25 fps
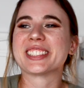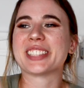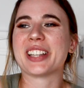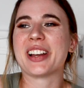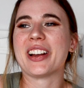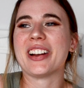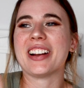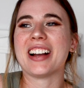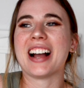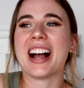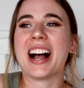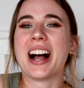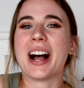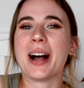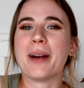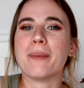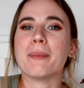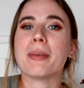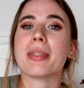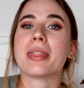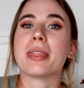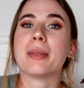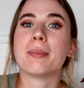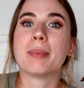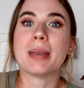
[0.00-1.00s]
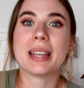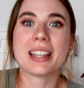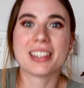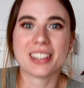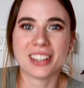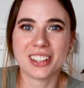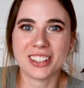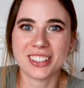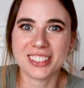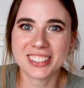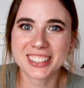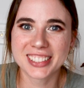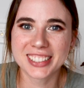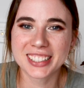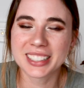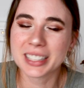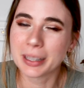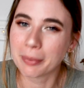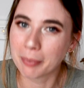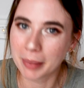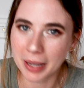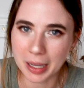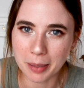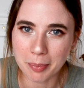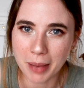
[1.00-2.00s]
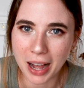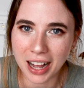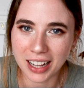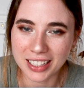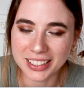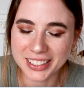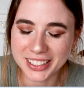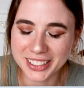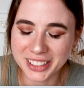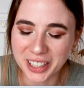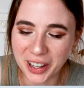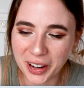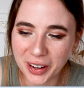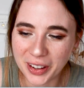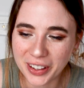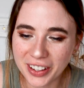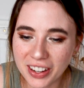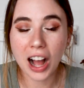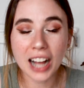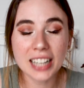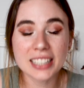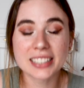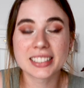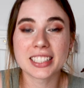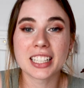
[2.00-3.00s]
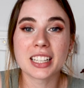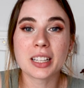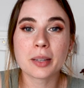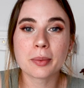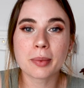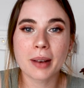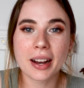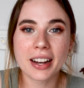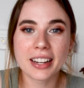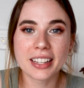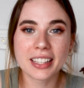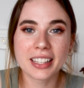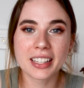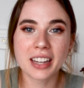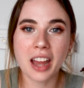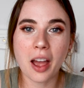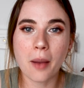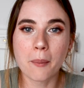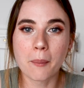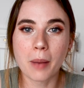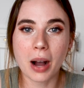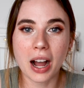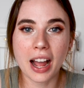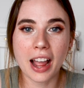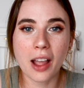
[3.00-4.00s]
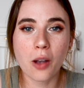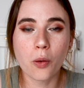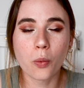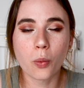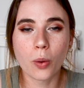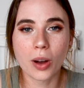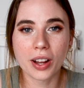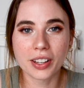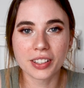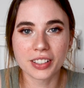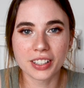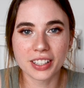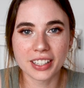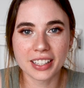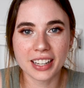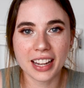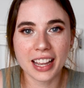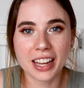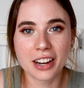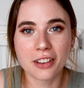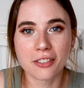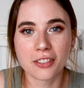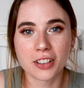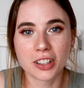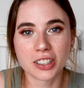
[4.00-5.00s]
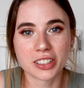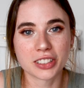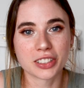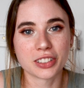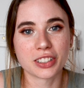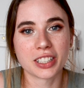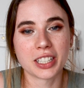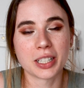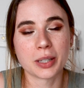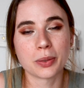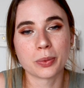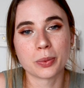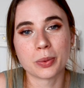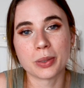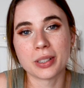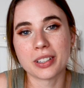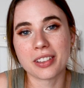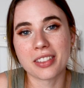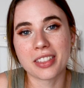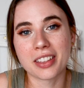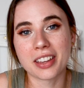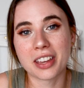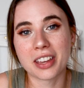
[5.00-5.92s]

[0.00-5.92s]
So the big news, the big milestone, I celebrated my 1 year anniversary with